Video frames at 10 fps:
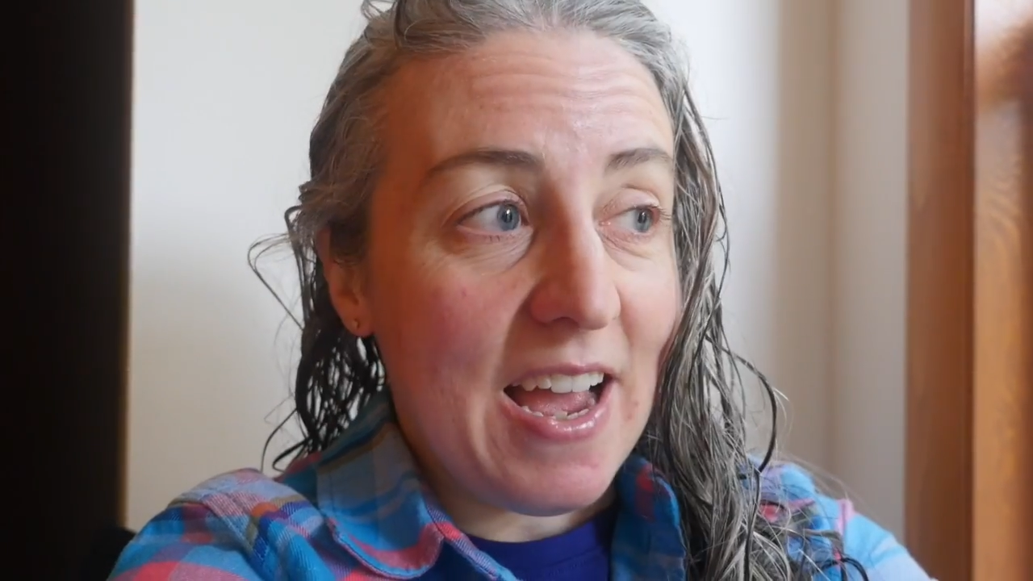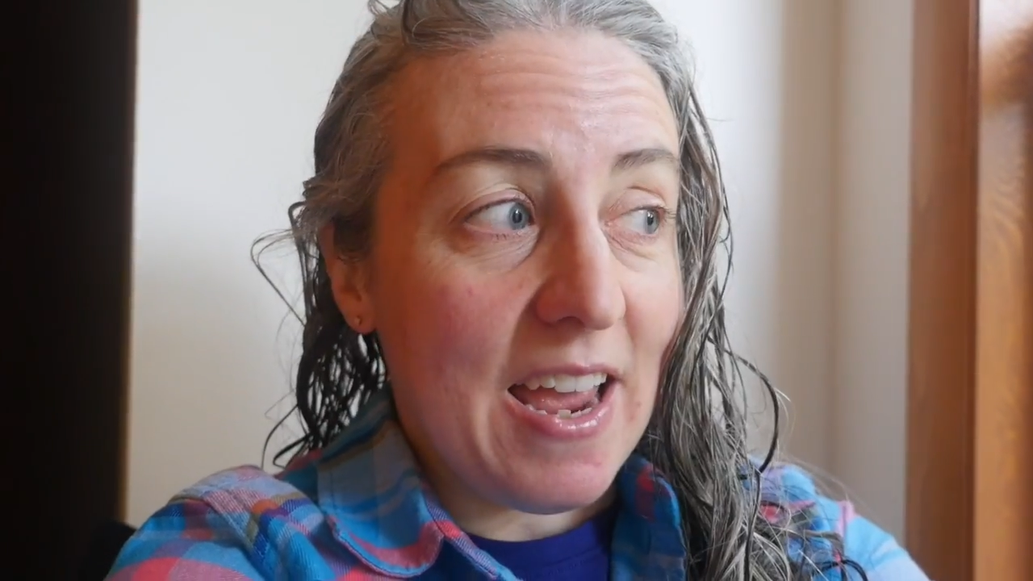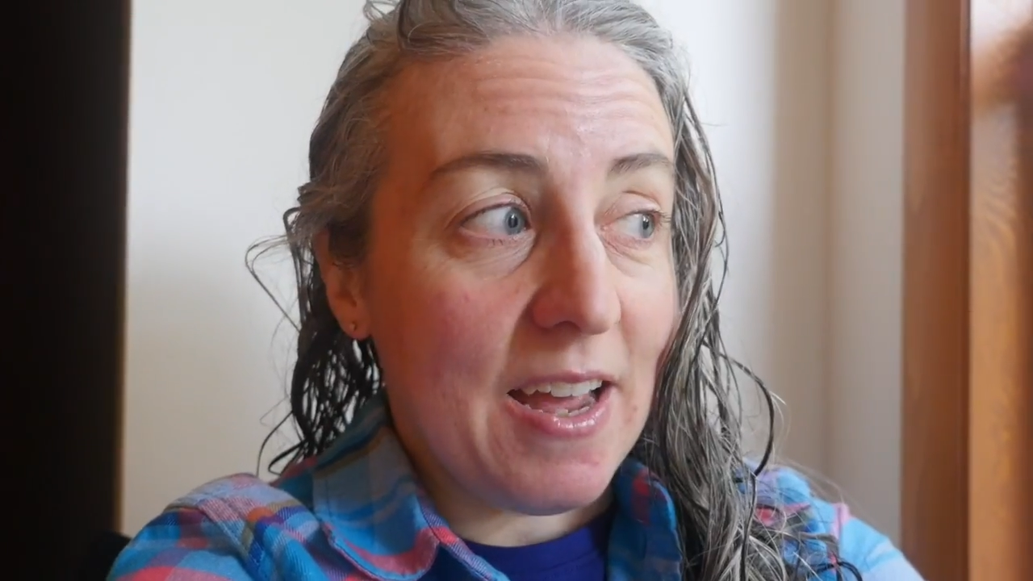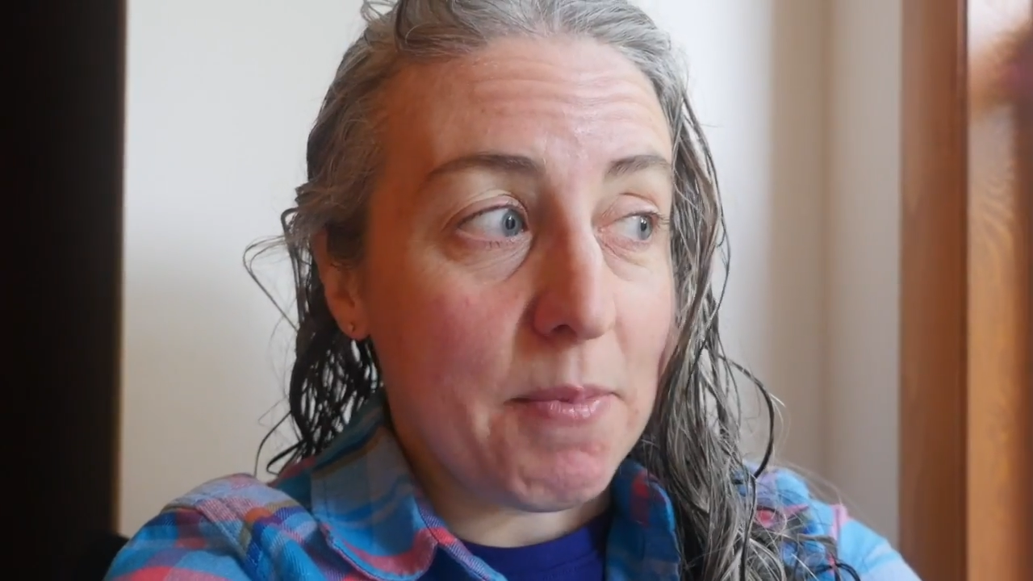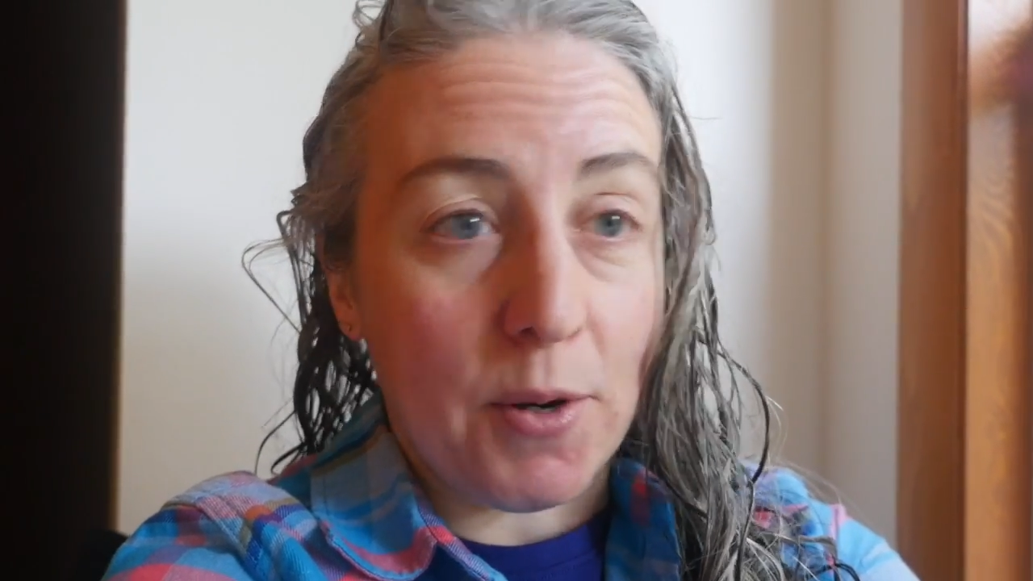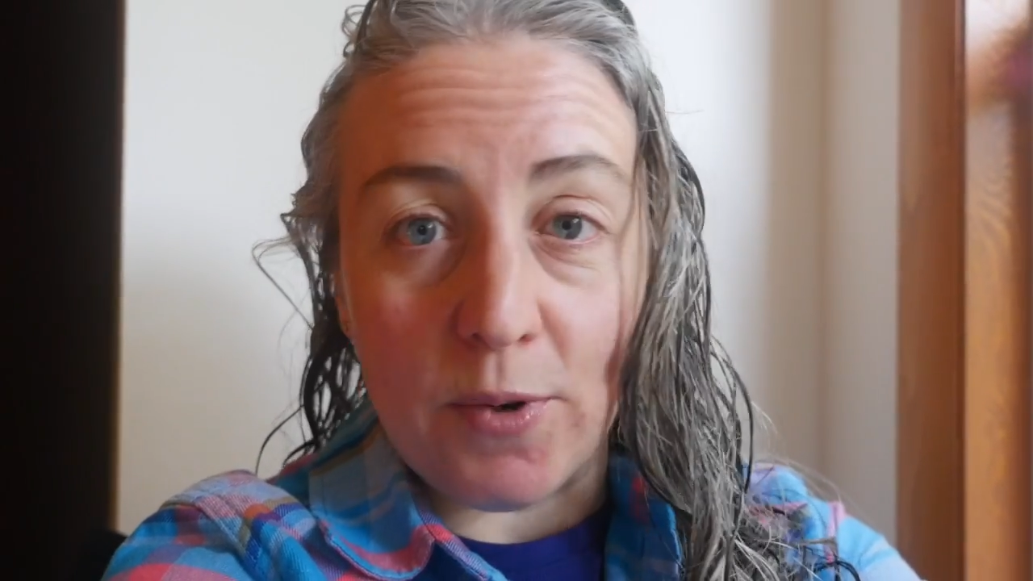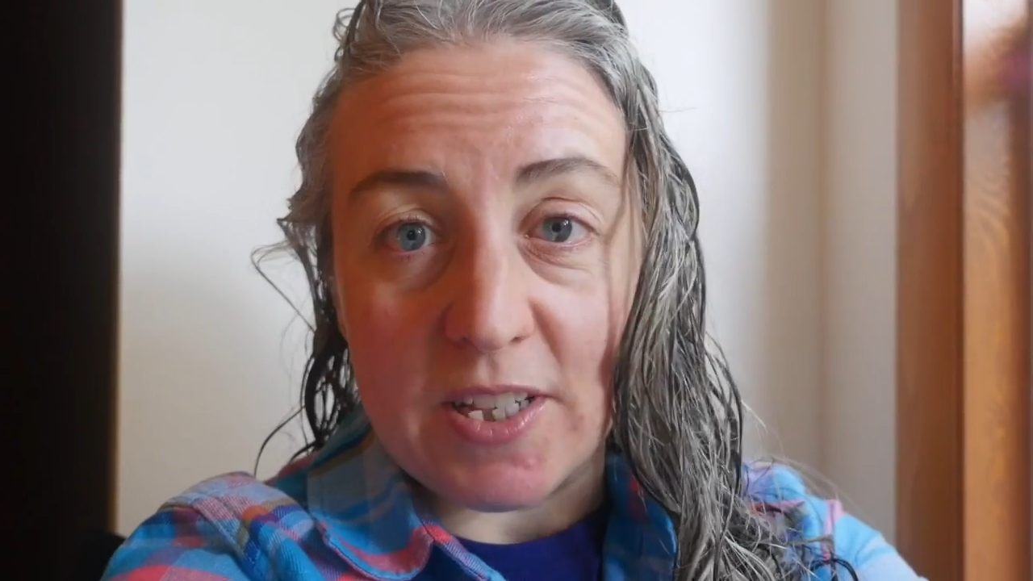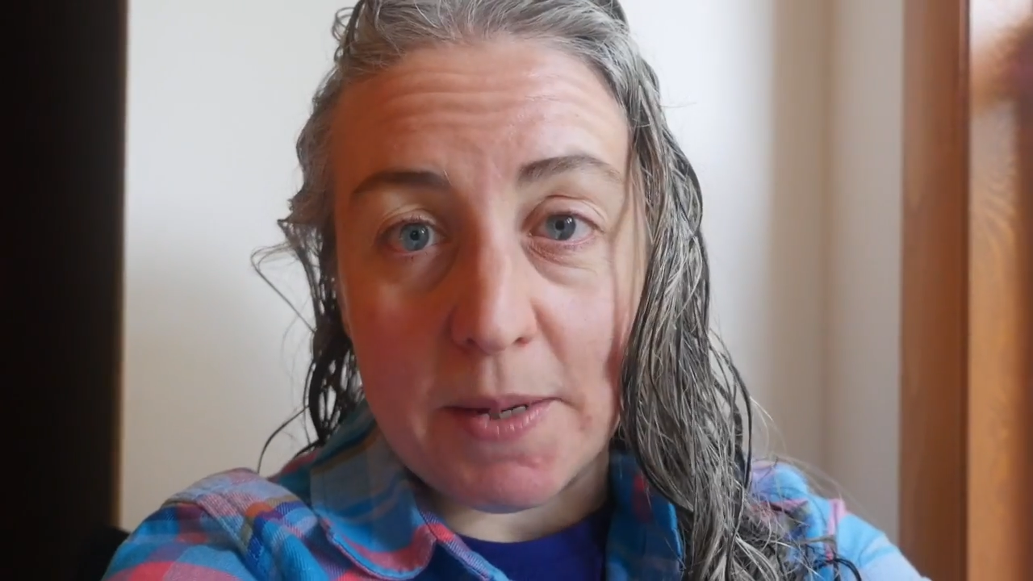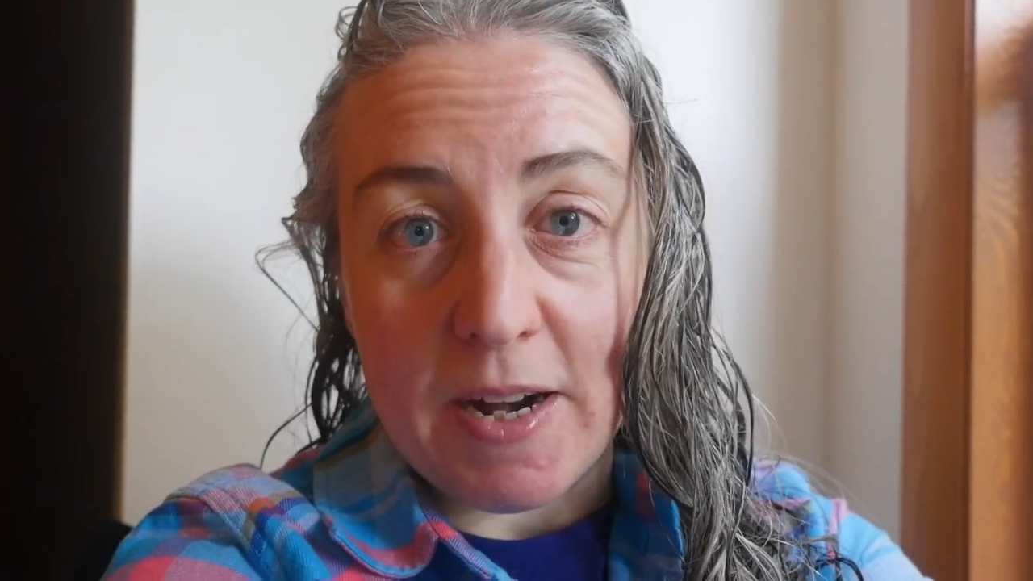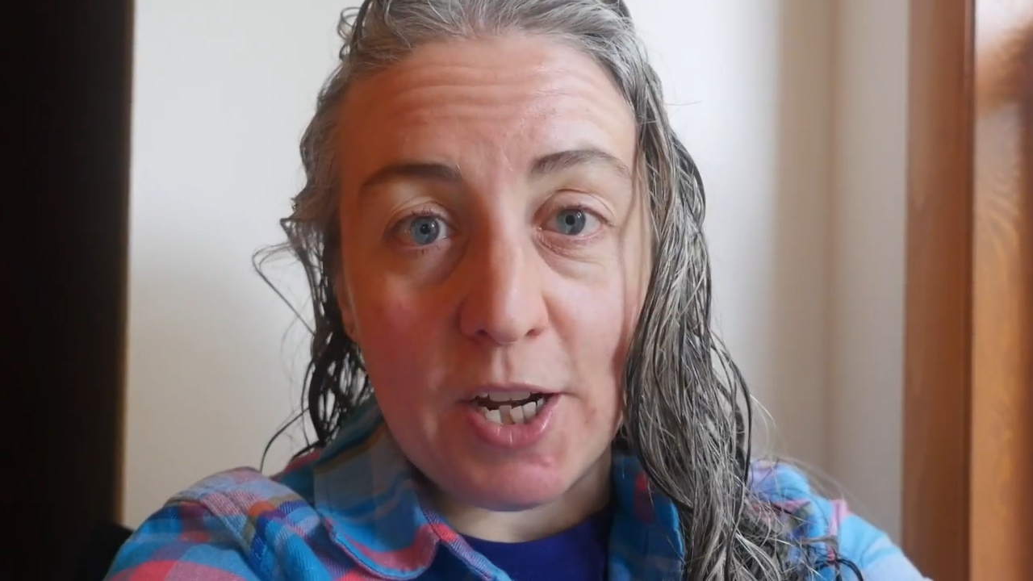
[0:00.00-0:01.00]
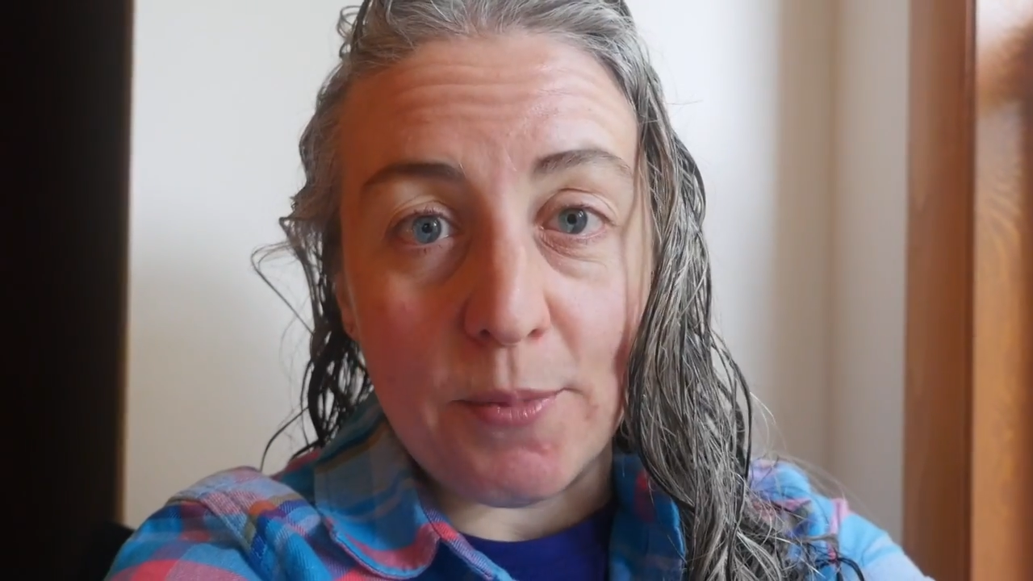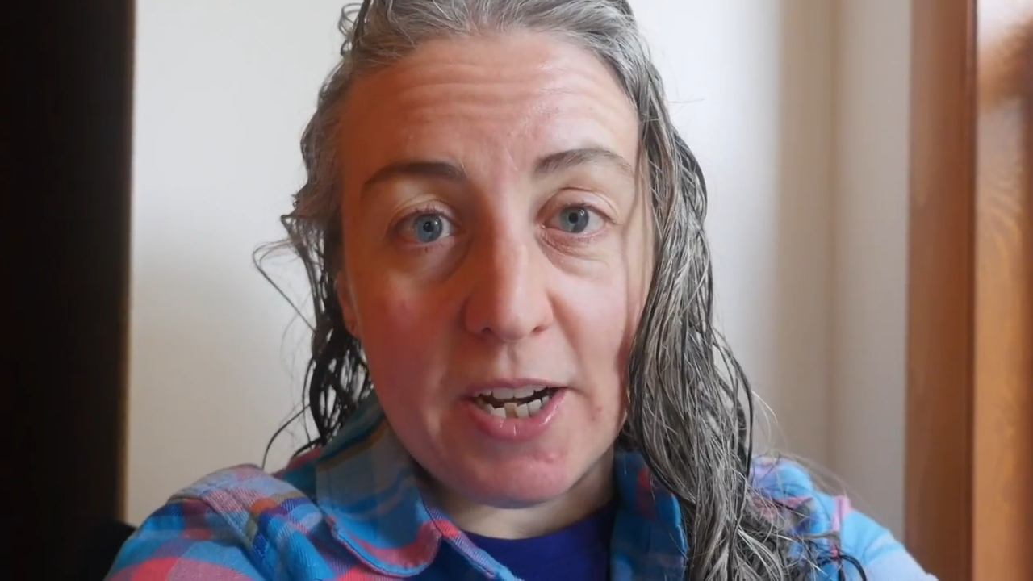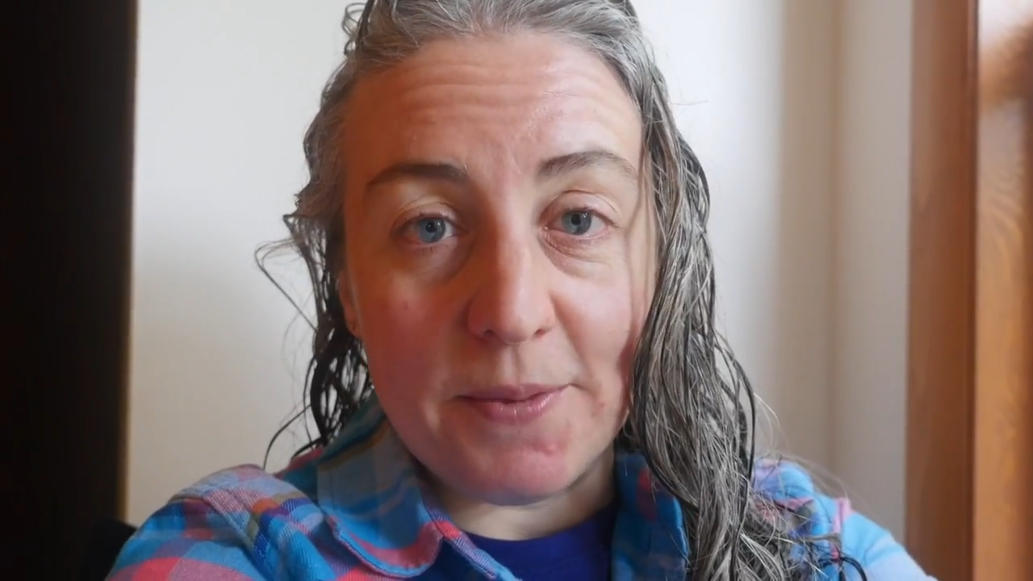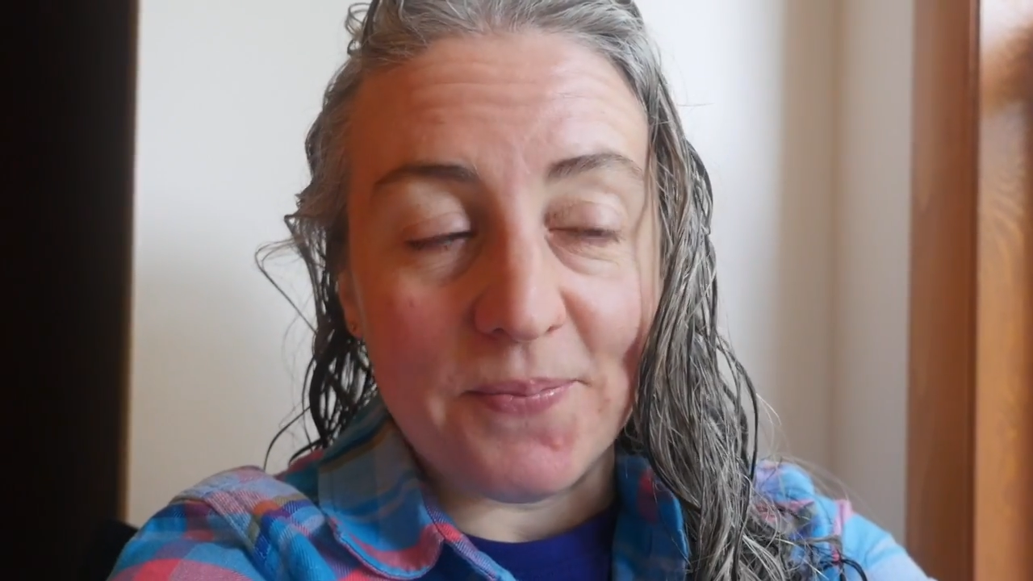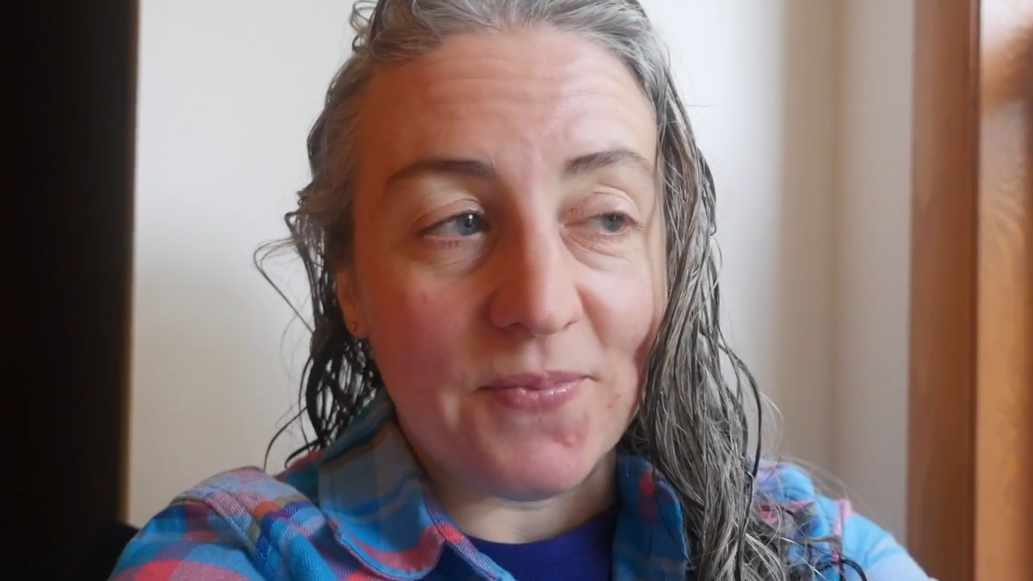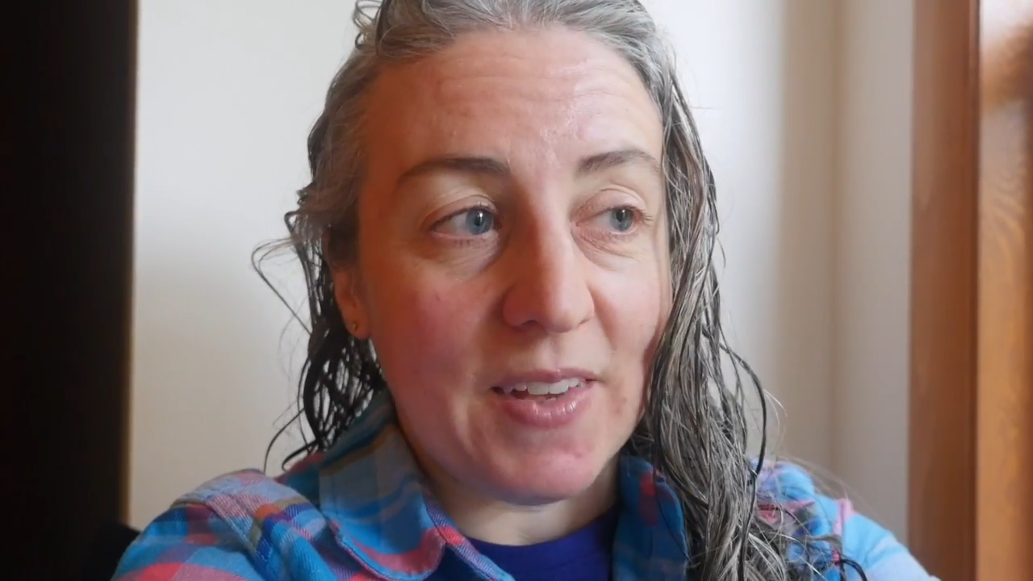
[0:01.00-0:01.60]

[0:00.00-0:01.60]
and make words come out of your brain